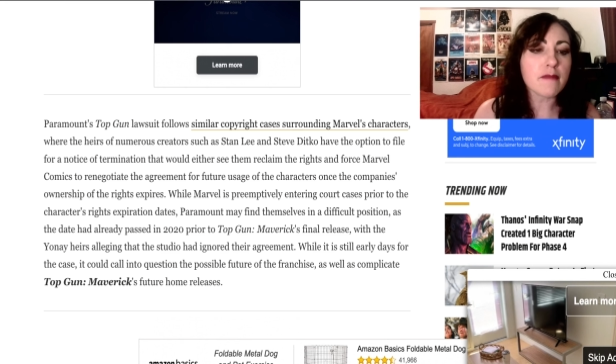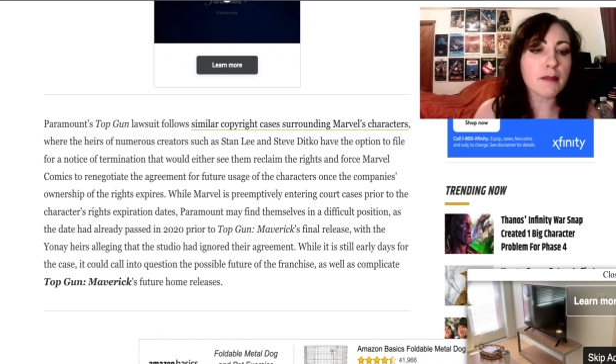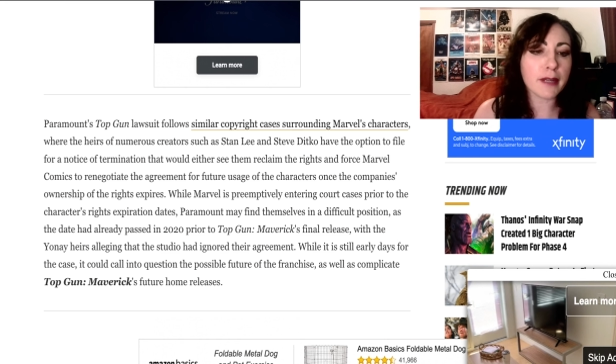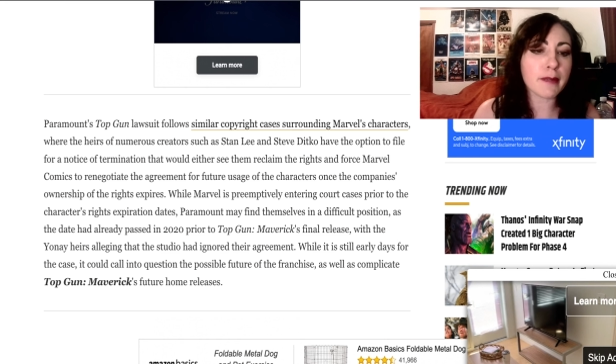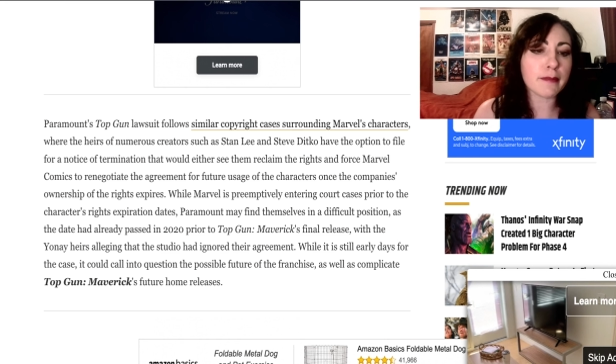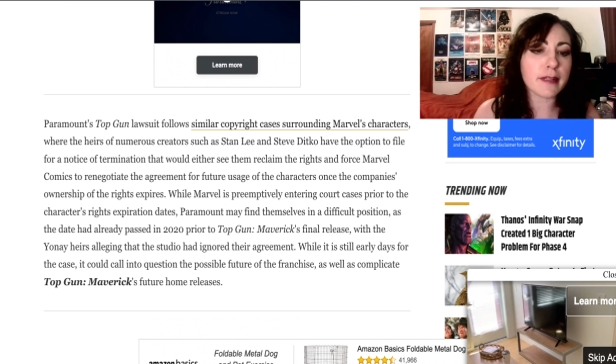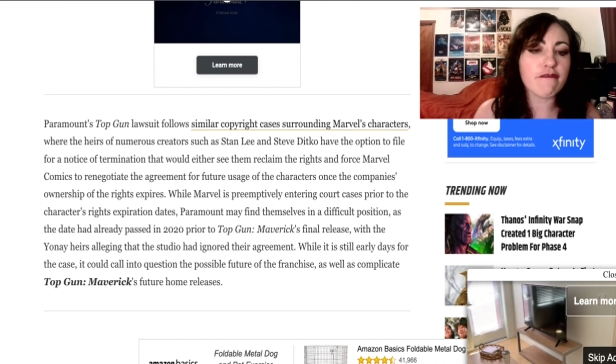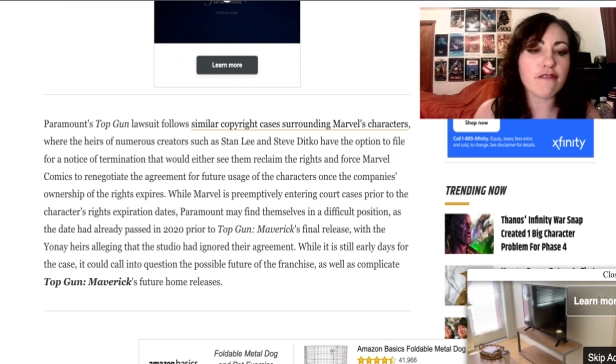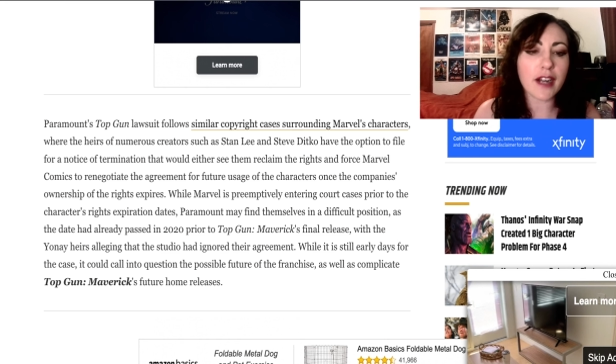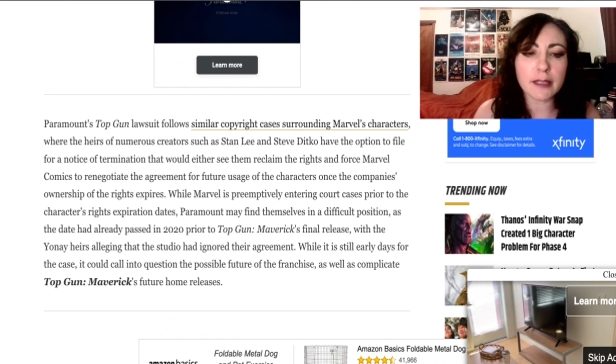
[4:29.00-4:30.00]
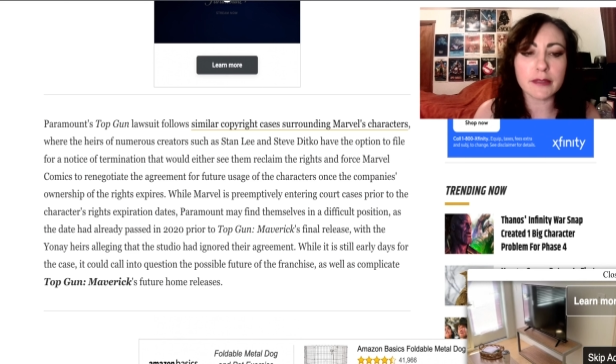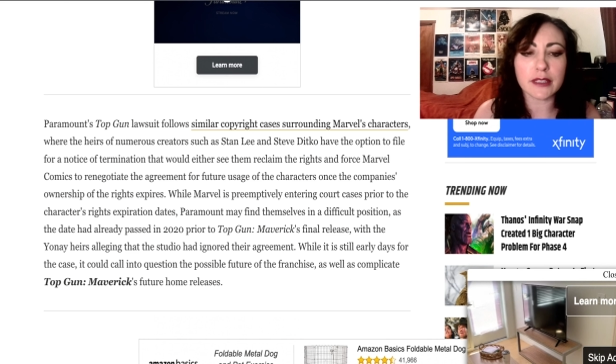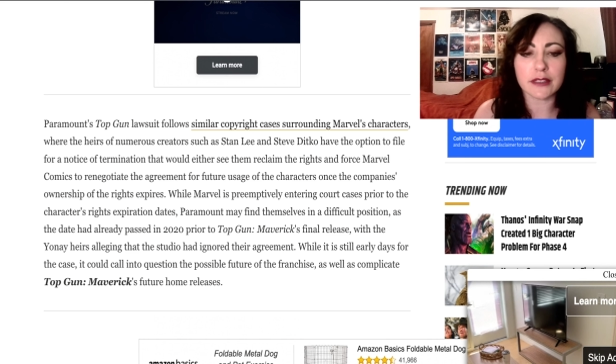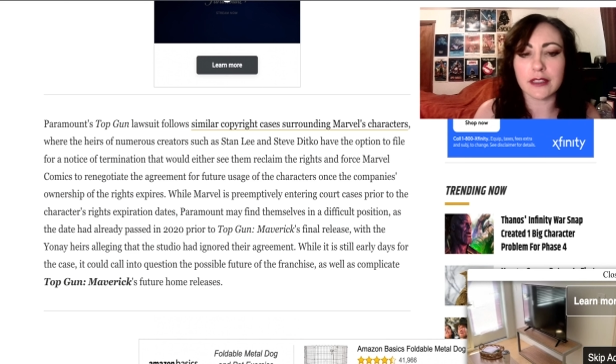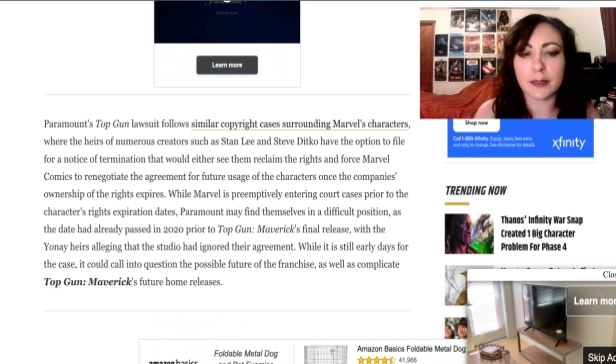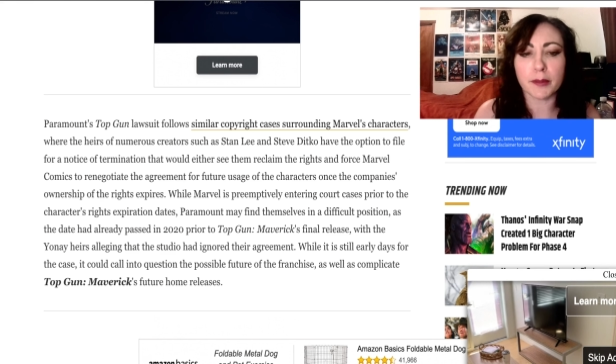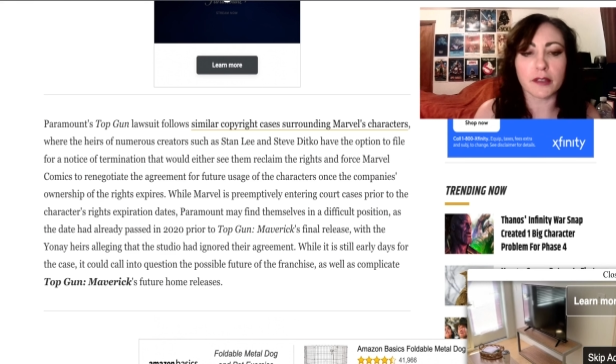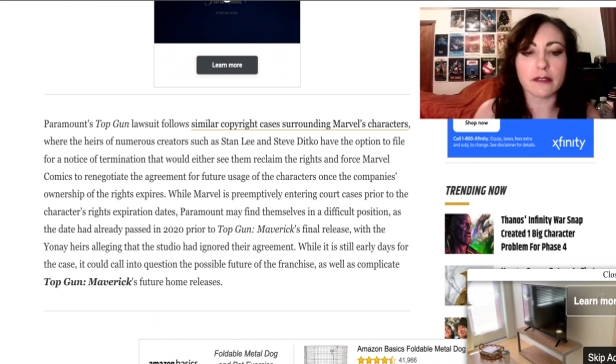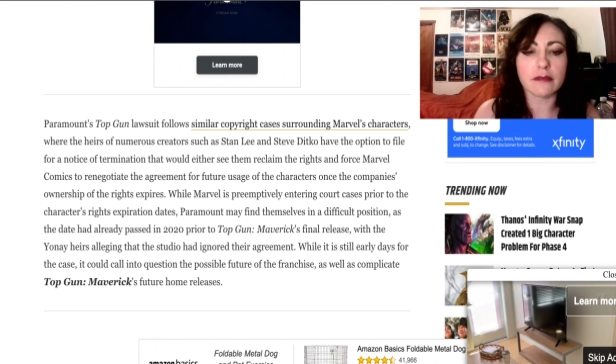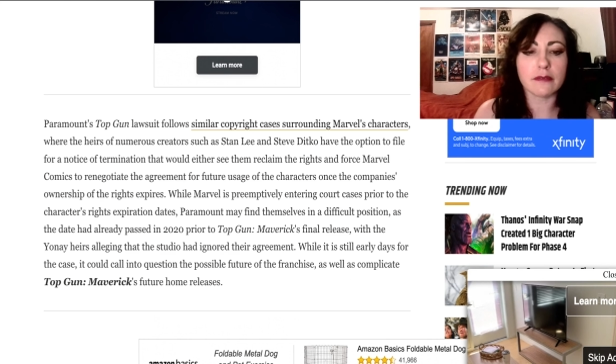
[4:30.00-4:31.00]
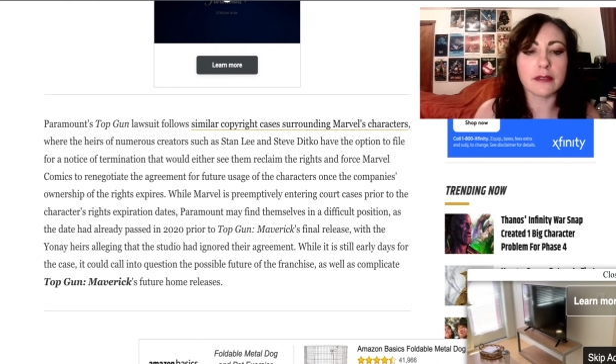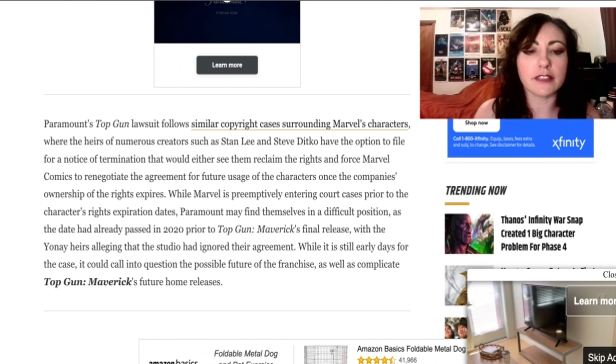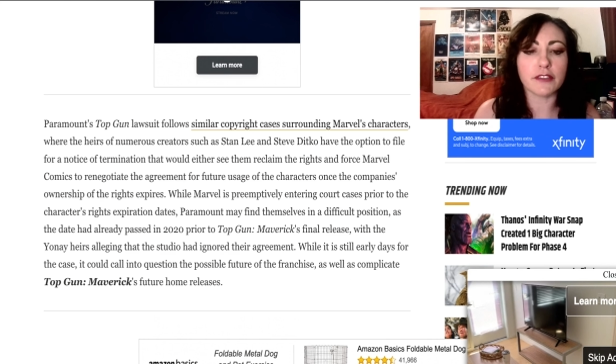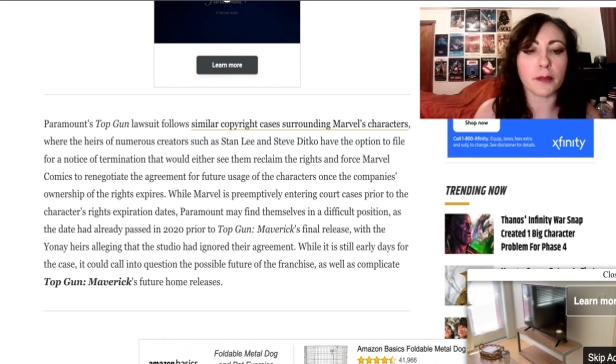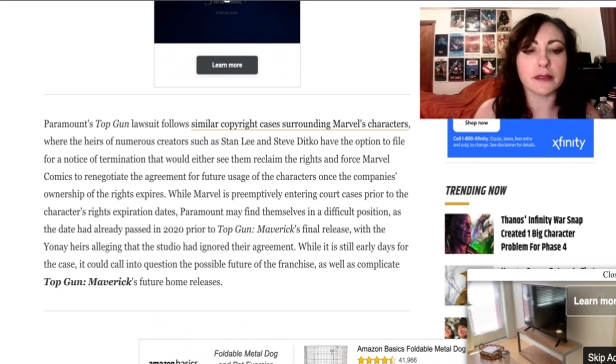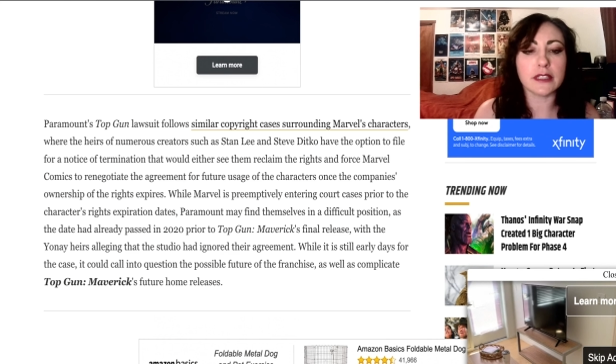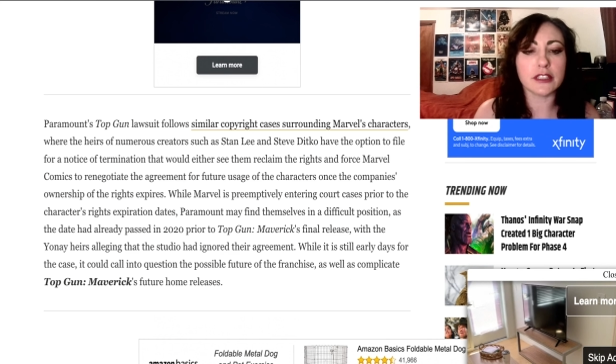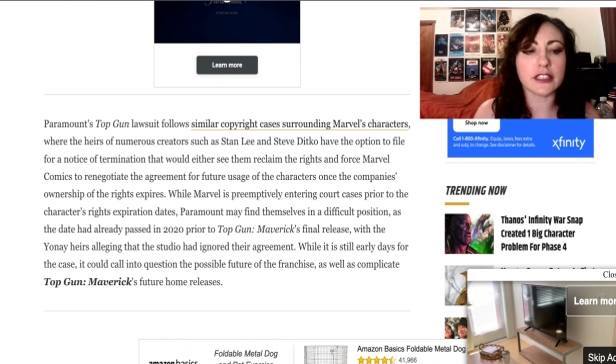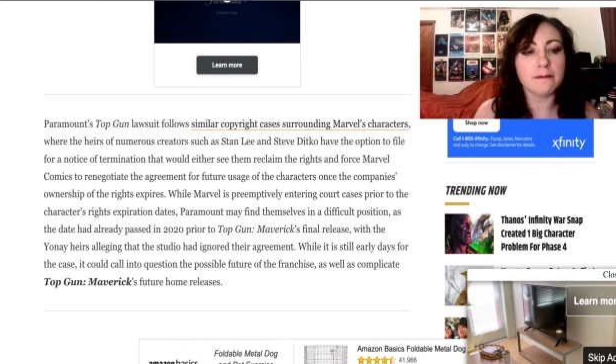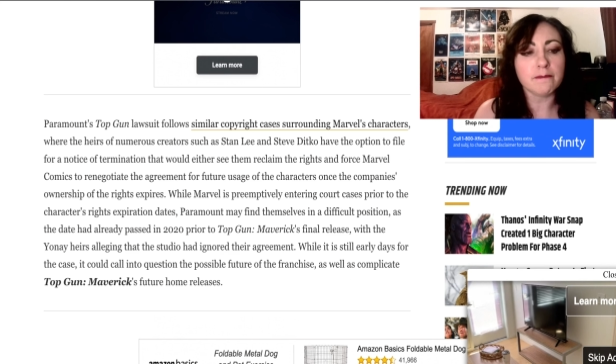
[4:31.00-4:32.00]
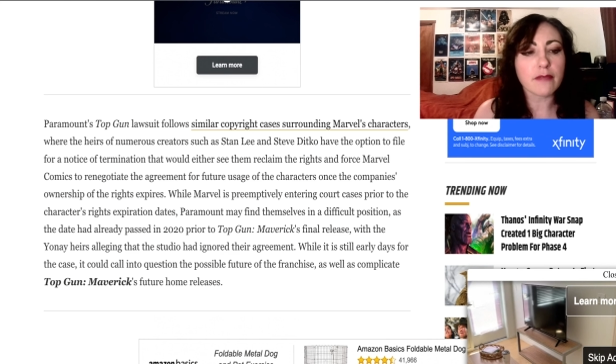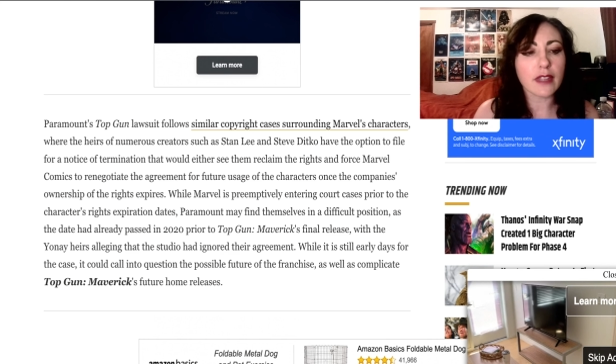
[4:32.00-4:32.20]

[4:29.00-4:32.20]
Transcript: Paramount may find themselves in a difficult Difficult position,